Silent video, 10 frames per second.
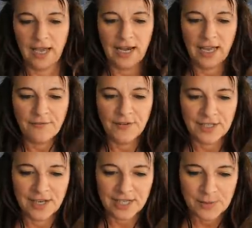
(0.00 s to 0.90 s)
I like
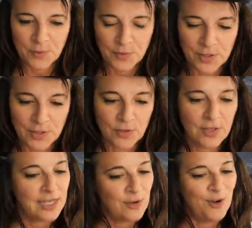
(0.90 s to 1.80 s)
village balls too.
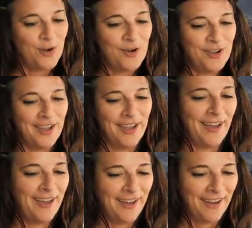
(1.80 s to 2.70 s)
Nicolong.
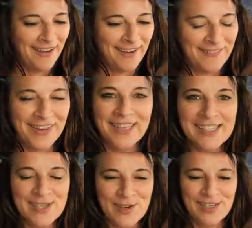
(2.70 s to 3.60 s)
Ah, well,
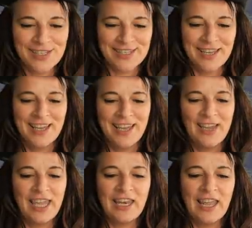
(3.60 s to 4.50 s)
that's good.
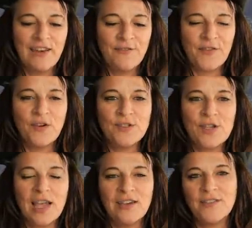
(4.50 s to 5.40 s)
In in France,
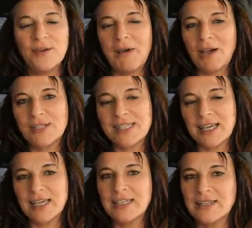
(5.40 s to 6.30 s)
you have them
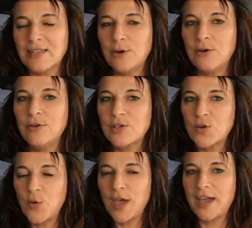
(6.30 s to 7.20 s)
outside on the
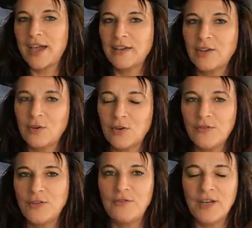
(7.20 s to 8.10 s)
square, you know,
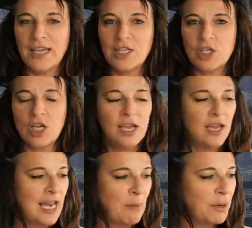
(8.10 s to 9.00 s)
of the village,
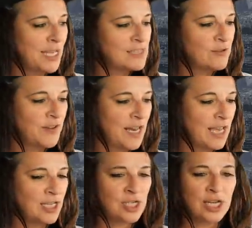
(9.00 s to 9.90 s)
la place du
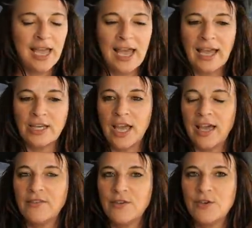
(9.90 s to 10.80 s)
village, and you
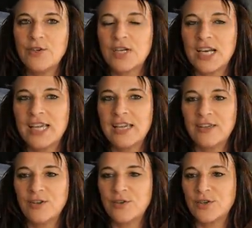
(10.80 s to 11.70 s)
have a usually,
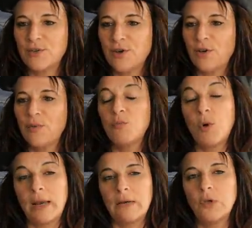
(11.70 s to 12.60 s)
usually um,
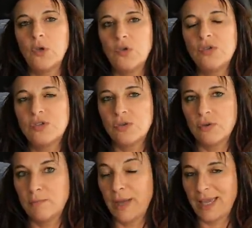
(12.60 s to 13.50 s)
well, you used
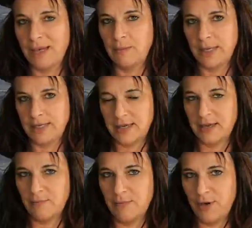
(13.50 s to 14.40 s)
to back in my
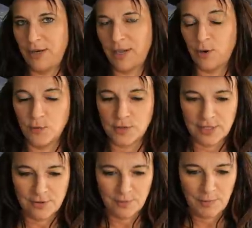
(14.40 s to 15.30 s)
time, an
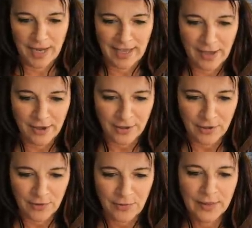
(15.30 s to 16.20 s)
accordion player, you
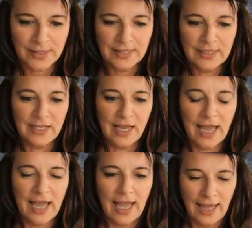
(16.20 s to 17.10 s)
know,
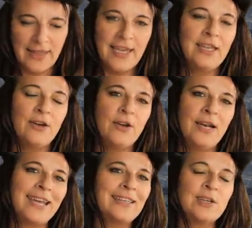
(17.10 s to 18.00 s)
and then uh,
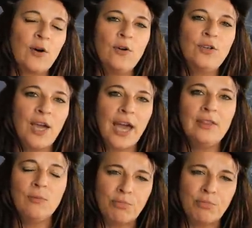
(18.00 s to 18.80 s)
later on you had the